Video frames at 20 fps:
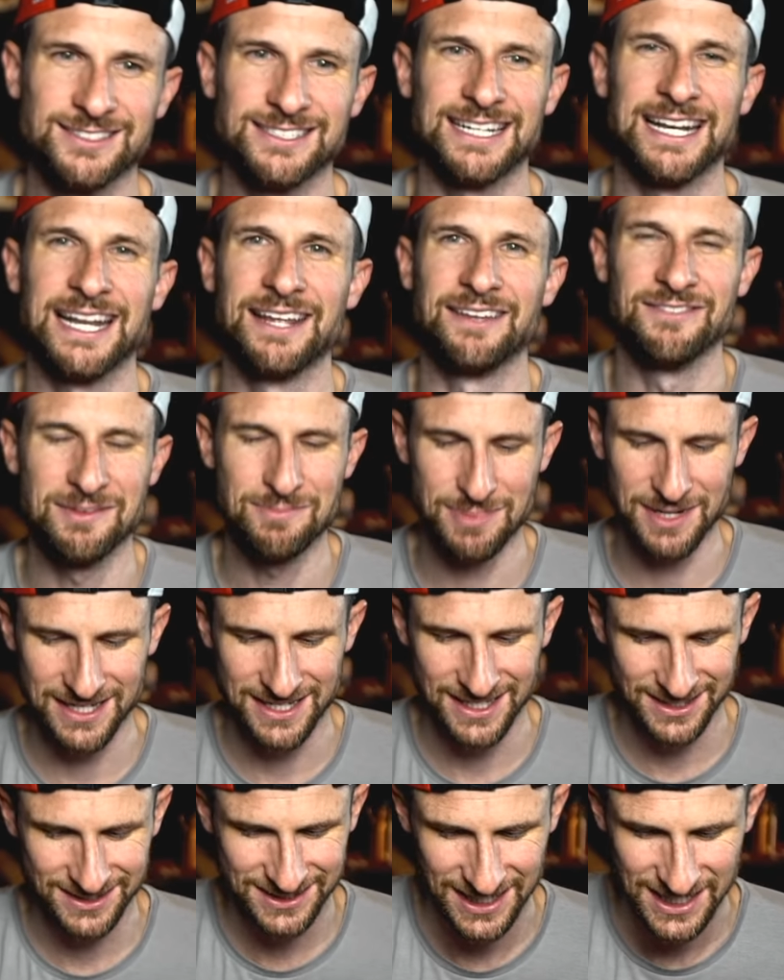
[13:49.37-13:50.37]
like an MVP
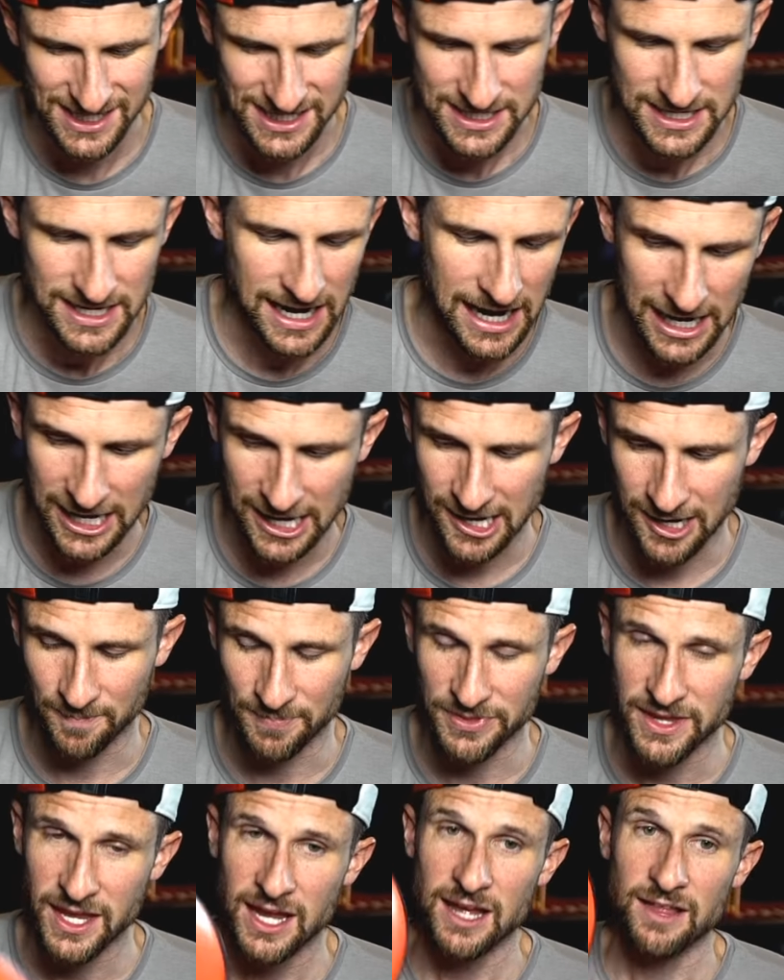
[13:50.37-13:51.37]
disc.
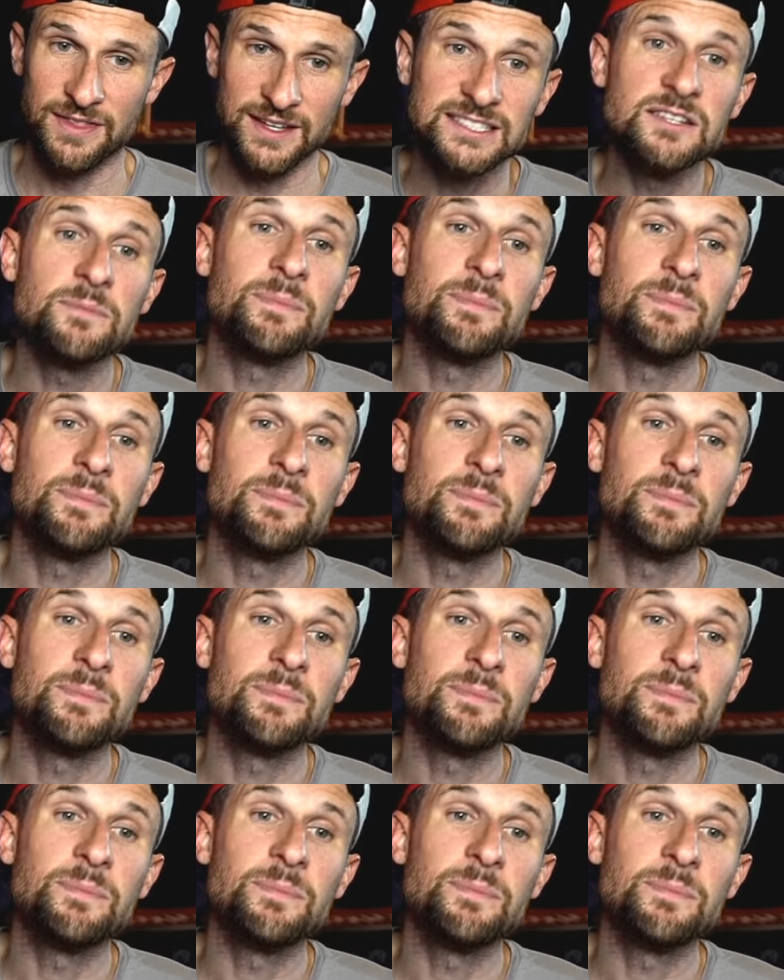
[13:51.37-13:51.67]
These have